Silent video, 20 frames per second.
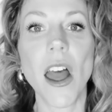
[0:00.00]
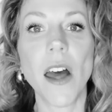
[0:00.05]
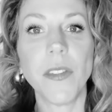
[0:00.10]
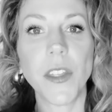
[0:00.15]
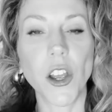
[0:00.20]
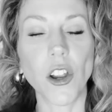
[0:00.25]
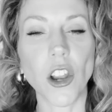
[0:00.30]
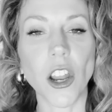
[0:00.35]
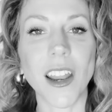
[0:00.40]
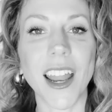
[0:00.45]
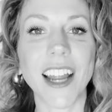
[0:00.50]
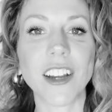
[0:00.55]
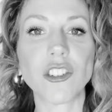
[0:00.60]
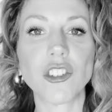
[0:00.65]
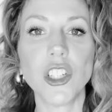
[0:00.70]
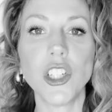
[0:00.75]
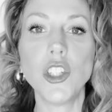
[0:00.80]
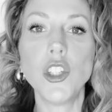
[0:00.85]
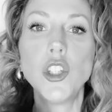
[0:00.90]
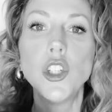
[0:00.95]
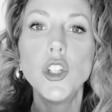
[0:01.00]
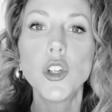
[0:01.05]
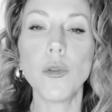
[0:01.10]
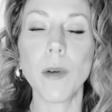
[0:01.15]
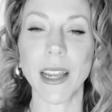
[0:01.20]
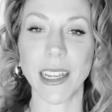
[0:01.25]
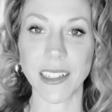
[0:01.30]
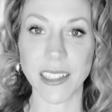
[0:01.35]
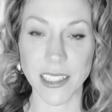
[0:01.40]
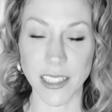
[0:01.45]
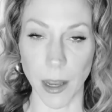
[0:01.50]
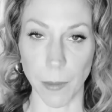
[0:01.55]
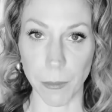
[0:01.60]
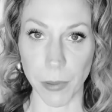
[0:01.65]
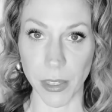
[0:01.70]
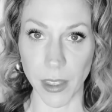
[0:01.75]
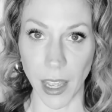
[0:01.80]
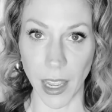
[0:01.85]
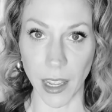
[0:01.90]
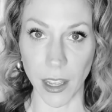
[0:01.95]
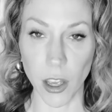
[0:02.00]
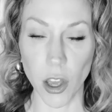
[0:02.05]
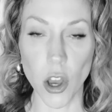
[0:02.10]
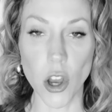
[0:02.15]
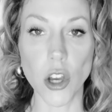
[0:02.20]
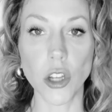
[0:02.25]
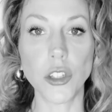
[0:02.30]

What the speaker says: that you're not actually doing something